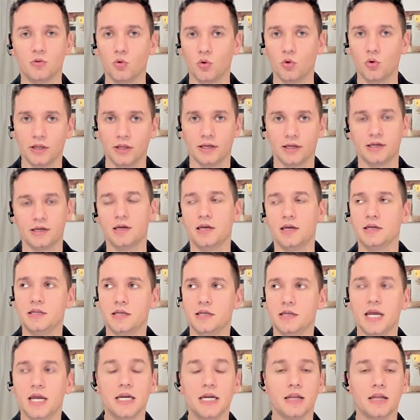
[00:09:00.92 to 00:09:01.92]
or like
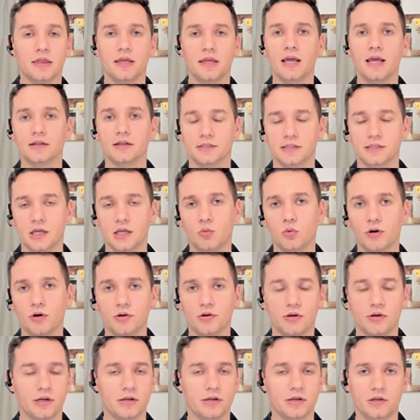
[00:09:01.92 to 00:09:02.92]
anything else, like where
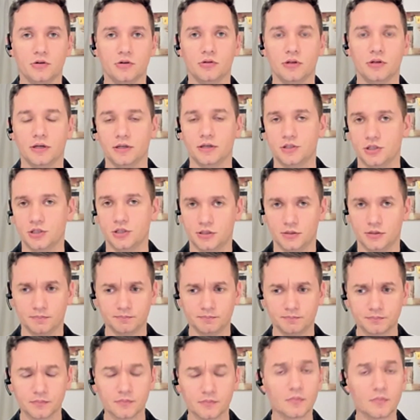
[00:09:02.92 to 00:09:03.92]
you can, like just
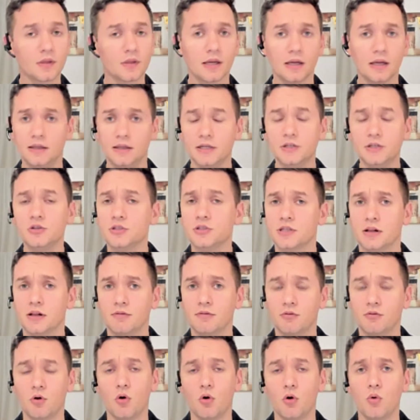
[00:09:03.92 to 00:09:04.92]
let
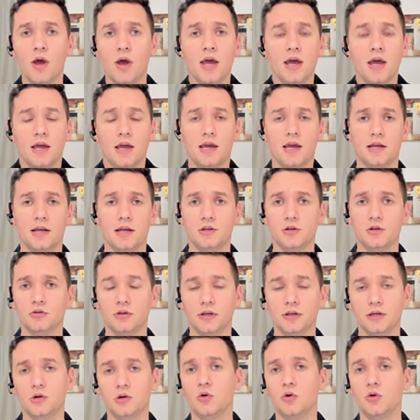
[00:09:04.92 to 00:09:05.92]
yourself go and
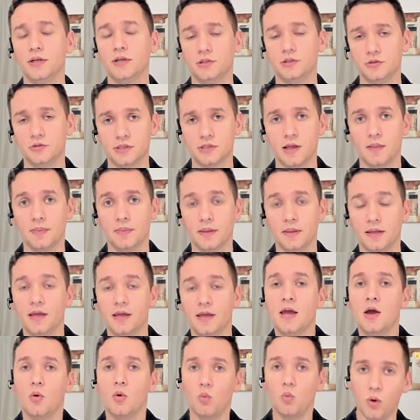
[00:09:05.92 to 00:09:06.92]
like go into something,
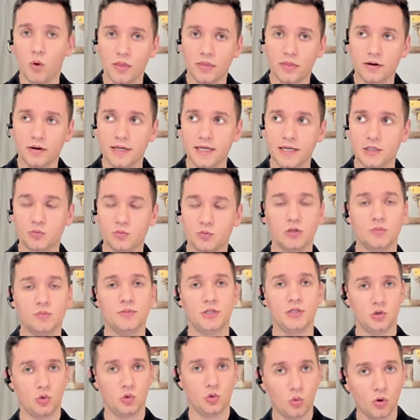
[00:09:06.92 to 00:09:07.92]
whether it will be
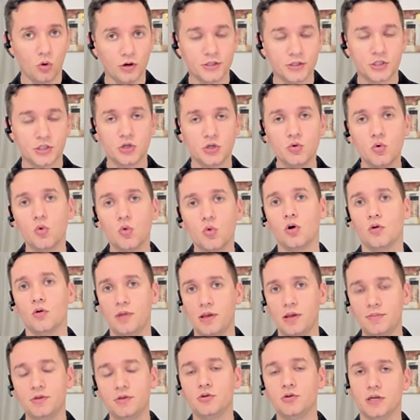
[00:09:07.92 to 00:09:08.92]
towards you or
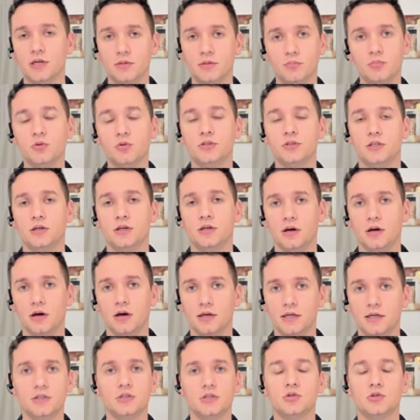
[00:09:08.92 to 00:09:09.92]
maybe you can put
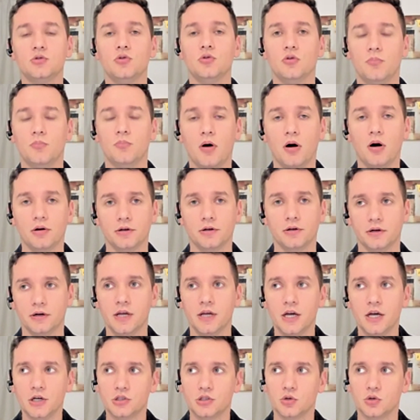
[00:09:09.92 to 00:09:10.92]
it to your partner.
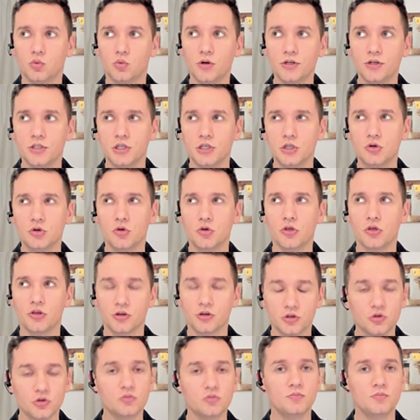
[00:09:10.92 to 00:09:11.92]
So what you
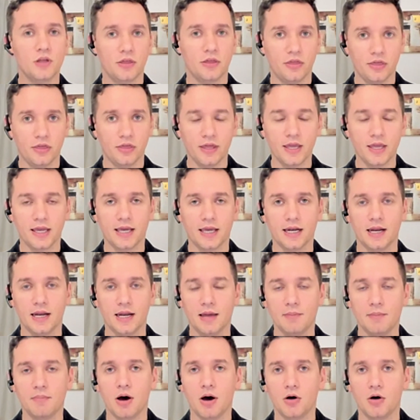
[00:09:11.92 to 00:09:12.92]
should be thinking
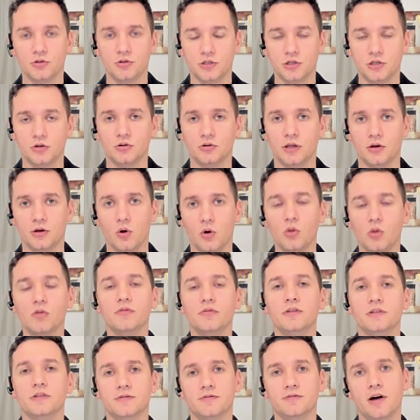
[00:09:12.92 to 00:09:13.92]
about like all of
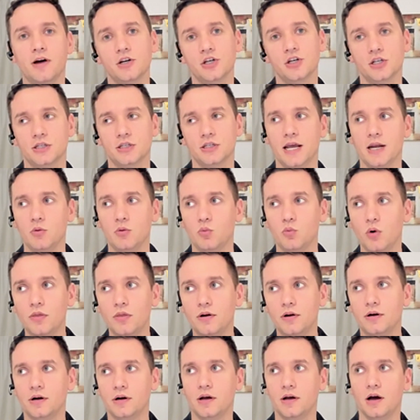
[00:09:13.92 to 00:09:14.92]
this function and
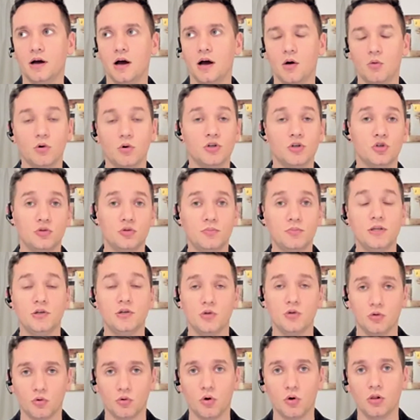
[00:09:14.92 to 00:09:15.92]
whether what should be
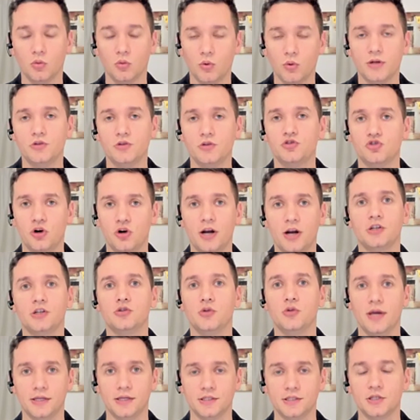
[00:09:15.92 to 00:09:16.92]
your role when you're trying
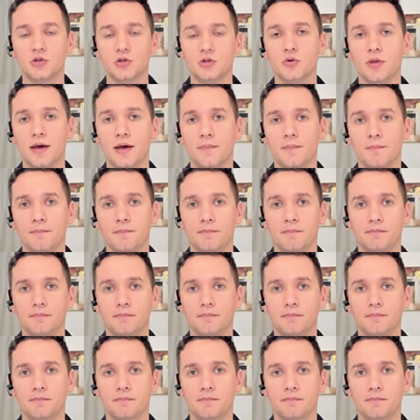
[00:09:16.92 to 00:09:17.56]
to execute them.